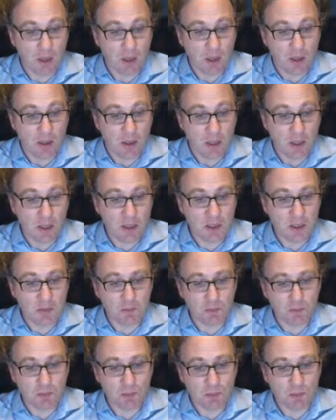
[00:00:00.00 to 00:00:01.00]
let's
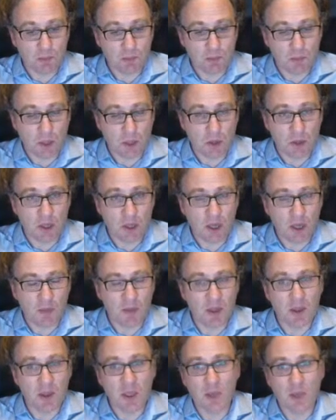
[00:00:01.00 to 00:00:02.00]
now dig a
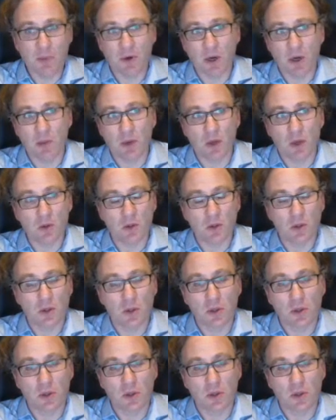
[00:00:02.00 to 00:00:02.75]
bit deeper about